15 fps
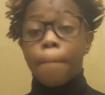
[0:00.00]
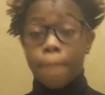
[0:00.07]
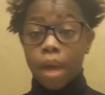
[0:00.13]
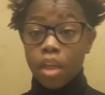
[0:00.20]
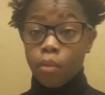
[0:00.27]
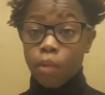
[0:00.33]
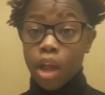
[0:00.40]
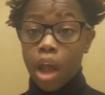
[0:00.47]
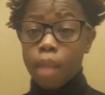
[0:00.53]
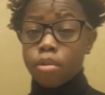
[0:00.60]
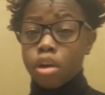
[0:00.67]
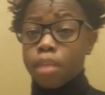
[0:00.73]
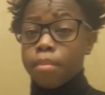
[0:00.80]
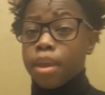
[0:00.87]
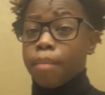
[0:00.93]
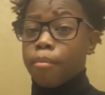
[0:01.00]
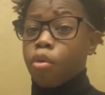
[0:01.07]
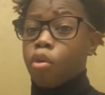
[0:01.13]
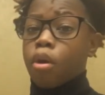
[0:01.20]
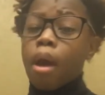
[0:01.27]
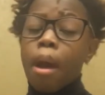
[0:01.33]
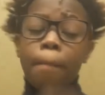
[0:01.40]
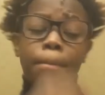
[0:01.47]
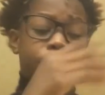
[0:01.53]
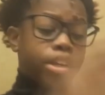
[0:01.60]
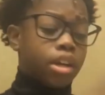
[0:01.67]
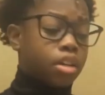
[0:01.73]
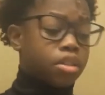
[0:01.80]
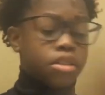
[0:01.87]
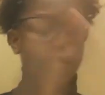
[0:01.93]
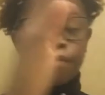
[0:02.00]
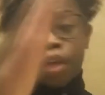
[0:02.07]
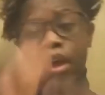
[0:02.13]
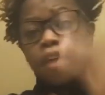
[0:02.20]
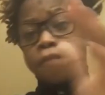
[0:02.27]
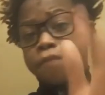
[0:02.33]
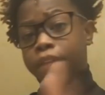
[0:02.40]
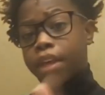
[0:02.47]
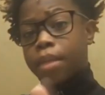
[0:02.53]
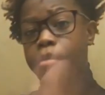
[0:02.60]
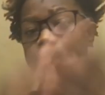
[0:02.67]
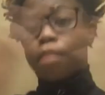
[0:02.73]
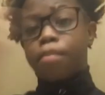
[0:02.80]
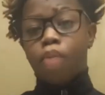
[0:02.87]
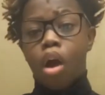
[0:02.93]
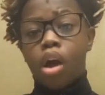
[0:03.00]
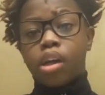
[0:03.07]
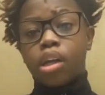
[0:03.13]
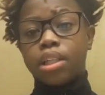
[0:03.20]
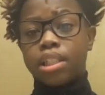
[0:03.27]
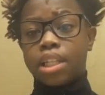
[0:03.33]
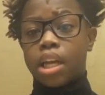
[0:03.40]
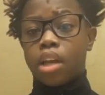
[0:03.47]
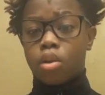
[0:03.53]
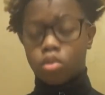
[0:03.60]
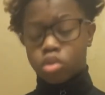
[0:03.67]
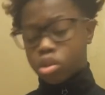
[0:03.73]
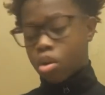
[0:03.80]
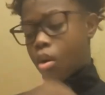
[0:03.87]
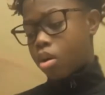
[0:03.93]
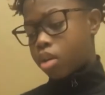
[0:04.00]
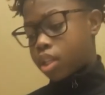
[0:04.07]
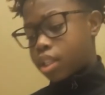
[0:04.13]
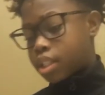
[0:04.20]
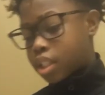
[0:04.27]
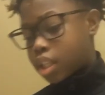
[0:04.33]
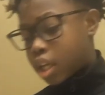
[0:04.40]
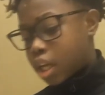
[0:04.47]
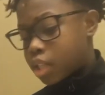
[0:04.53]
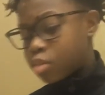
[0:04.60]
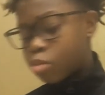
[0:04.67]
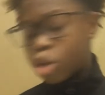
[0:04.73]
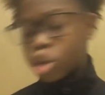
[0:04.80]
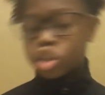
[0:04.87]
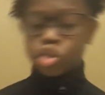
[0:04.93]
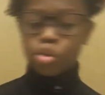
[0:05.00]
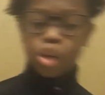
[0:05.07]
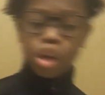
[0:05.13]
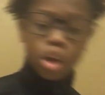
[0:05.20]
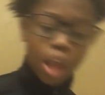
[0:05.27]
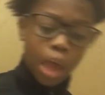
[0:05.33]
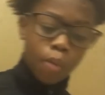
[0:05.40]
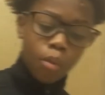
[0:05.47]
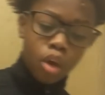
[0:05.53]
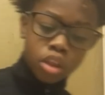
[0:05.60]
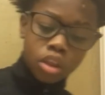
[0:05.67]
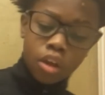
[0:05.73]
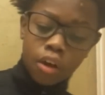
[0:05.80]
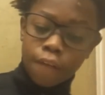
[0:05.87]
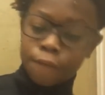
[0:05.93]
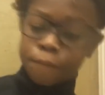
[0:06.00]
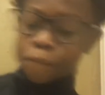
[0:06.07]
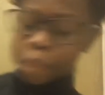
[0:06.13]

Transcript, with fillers: by the way, I'm going to be a more productive family product channel. So all these cuss words you hear like what the